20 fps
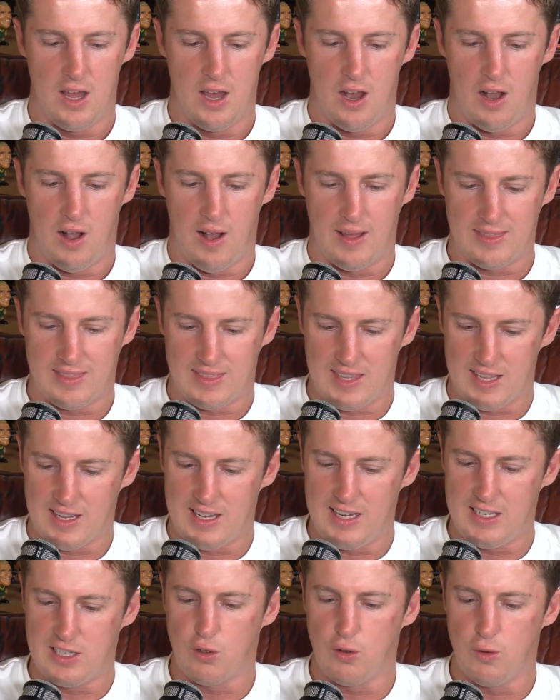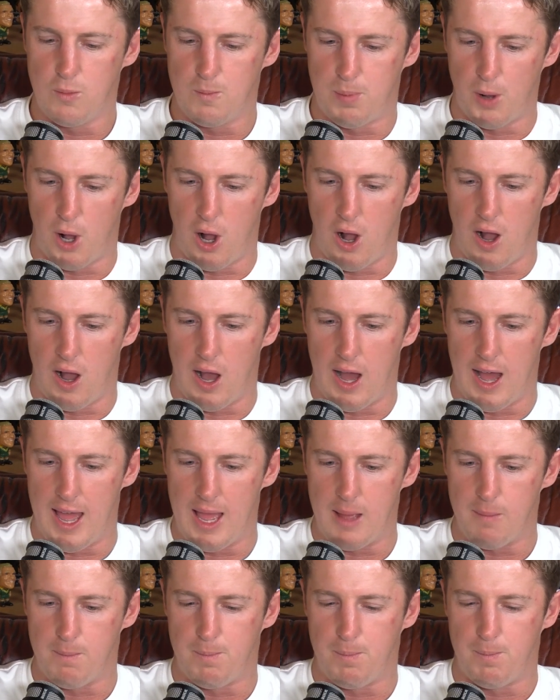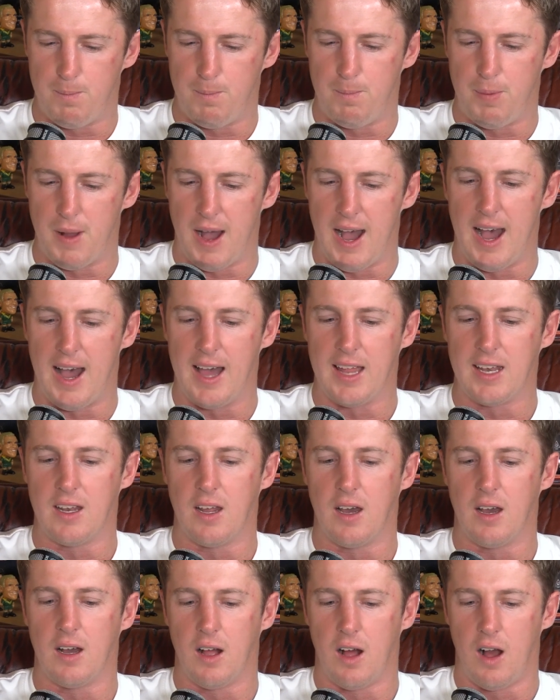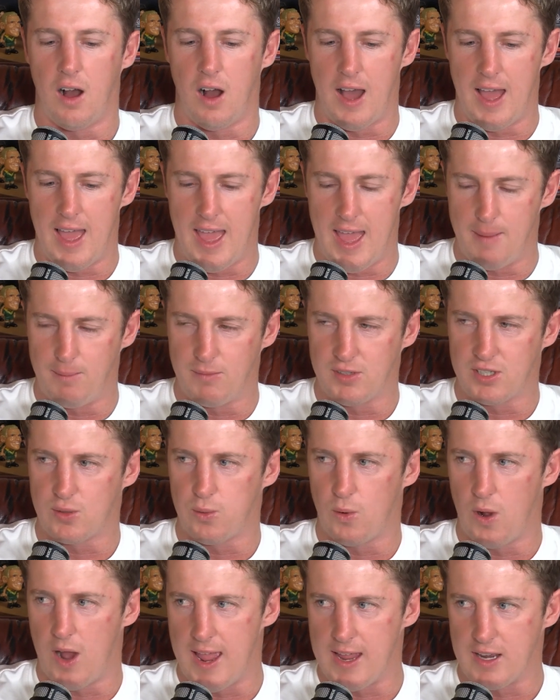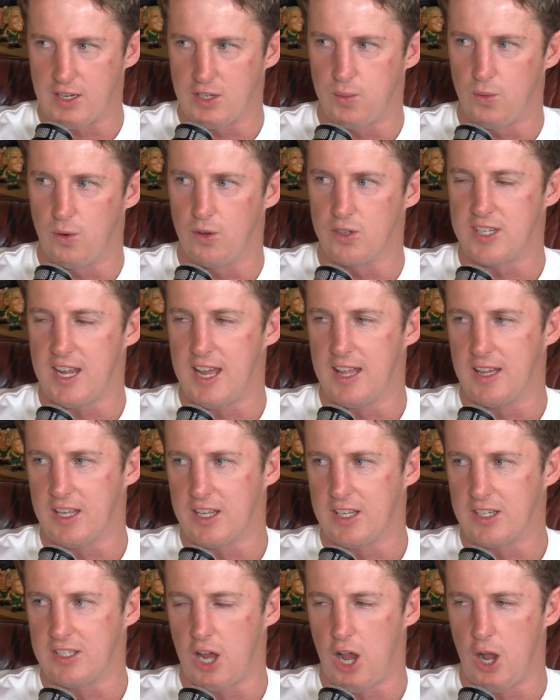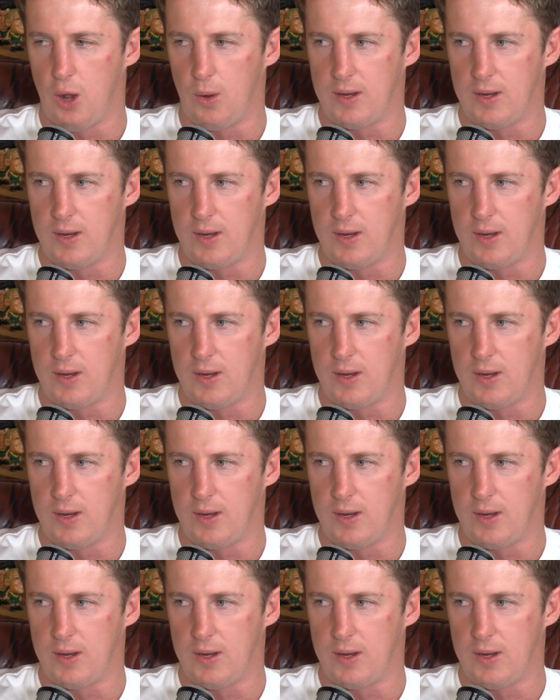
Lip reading: I think he's a good buy, but I am swaying towards Lehi Hopoate